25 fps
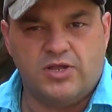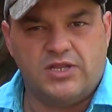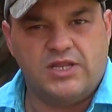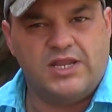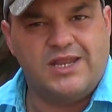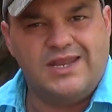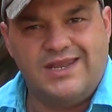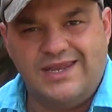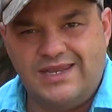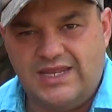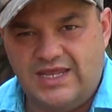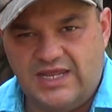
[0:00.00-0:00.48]

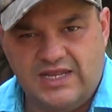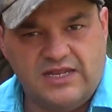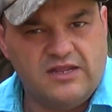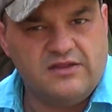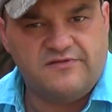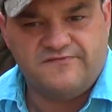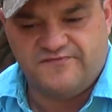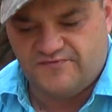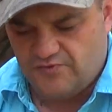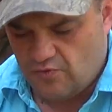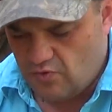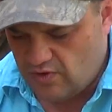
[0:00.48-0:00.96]
need
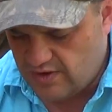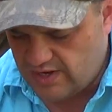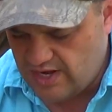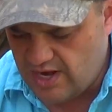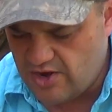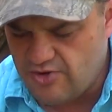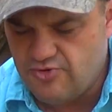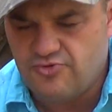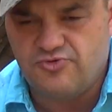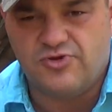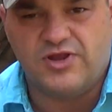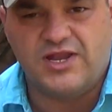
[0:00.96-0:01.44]
it for, and I
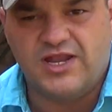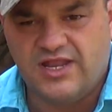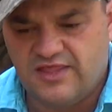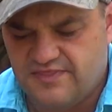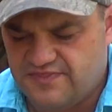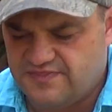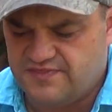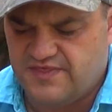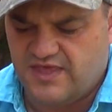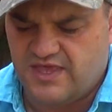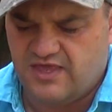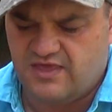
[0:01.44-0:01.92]
really
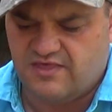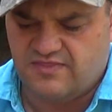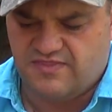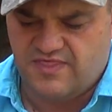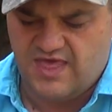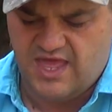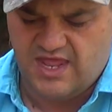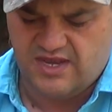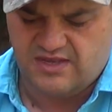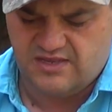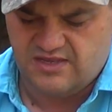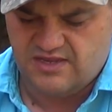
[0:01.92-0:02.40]
think
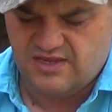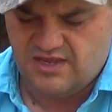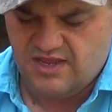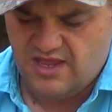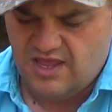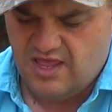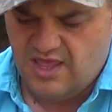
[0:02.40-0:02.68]
that